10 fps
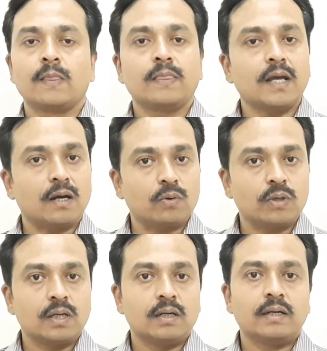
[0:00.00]
Now,
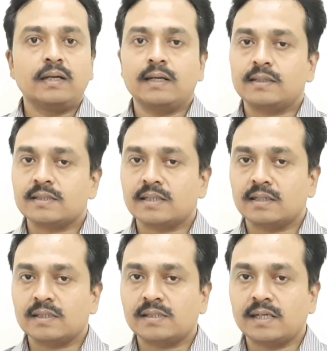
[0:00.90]
let us
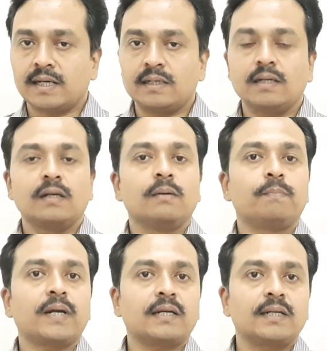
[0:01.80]
understand
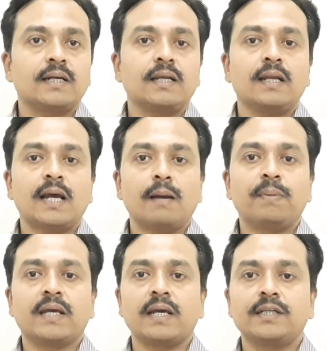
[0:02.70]
practical
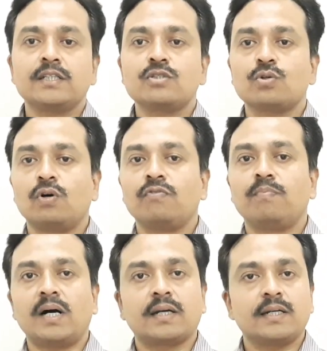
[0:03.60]
applications of
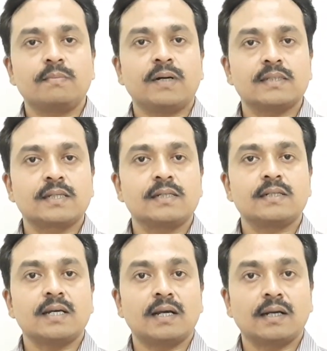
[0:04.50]
market basket
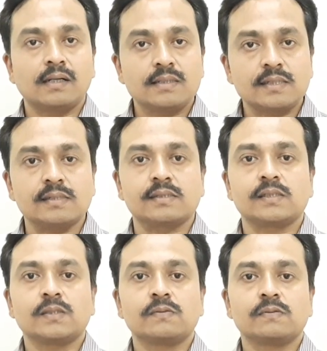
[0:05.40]

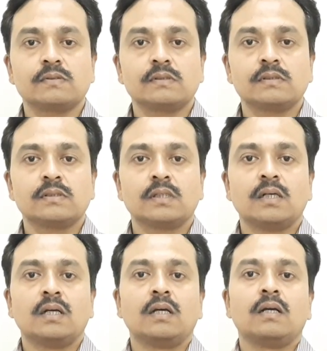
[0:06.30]
analysis.
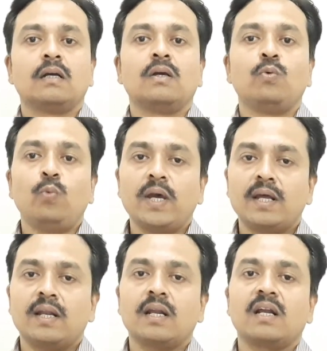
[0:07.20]

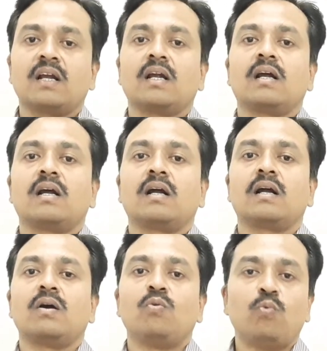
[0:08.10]
When
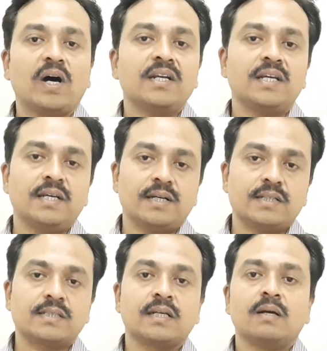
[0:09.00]
one
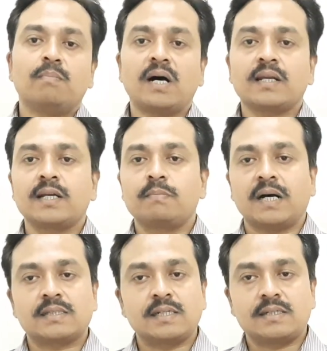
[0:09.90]
hears market
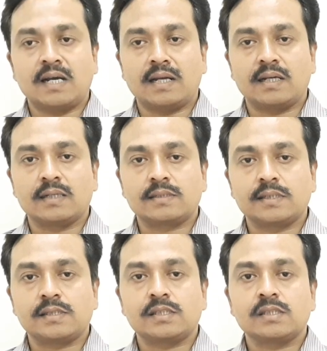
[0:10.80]
basket
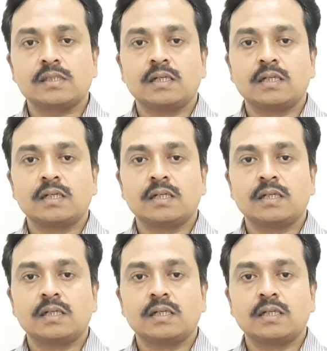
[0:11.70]
analysis,